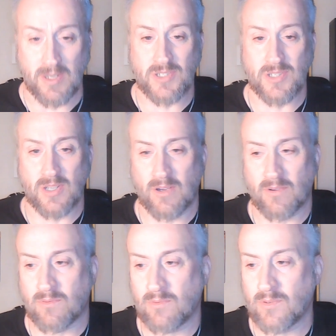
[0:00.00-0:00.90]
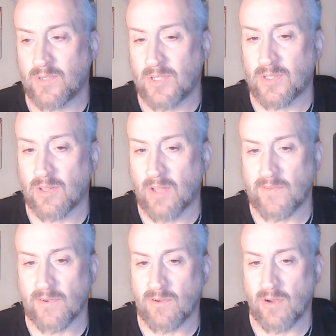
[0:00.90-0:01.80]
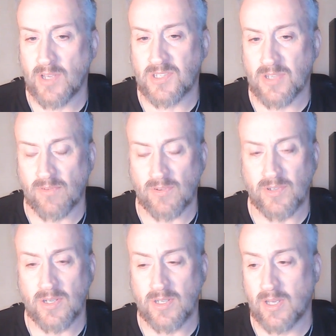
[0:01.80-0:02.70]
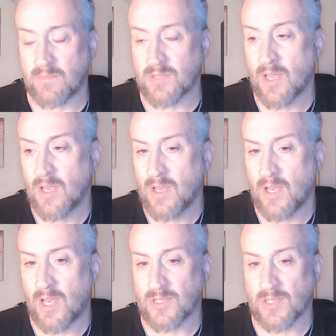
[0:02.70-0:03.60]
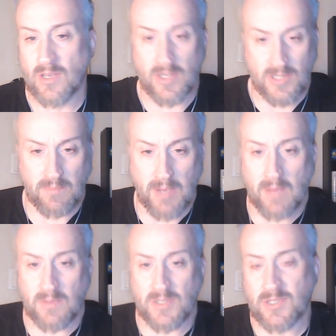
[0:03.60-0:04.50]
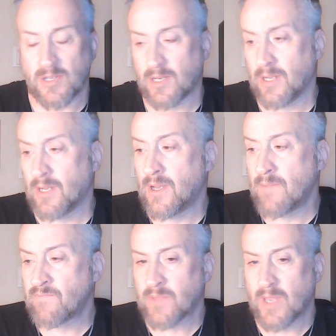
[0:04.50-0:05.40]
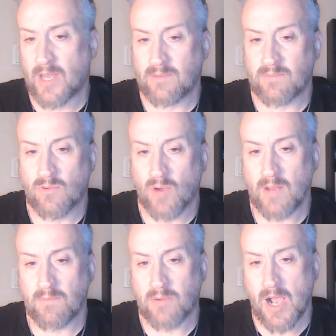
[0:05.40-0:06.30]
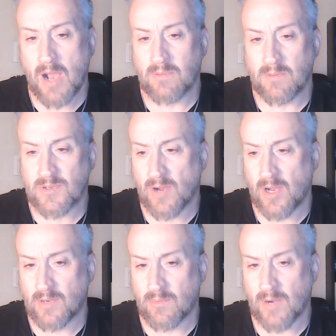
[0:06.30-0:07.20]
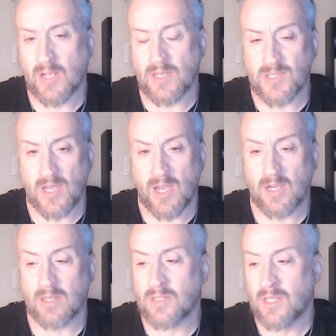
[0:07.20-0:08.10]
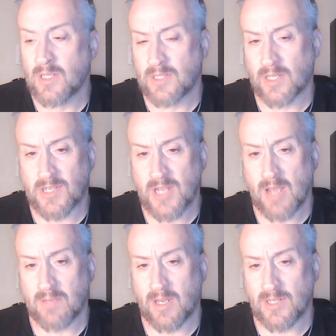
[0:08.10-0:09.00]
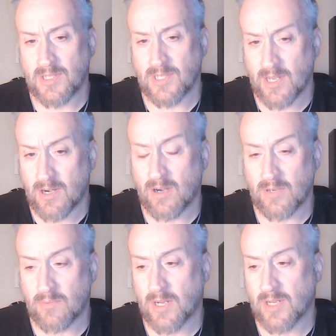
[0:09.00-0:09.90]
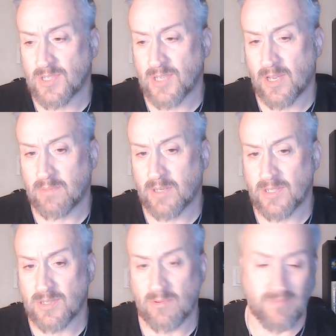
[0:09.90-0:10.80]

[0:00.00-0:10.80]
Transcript: myself, did the life of Christ several times as a Bible study, had great problems trying to reconcile. Now, the timeline isn't that hard to reconcile because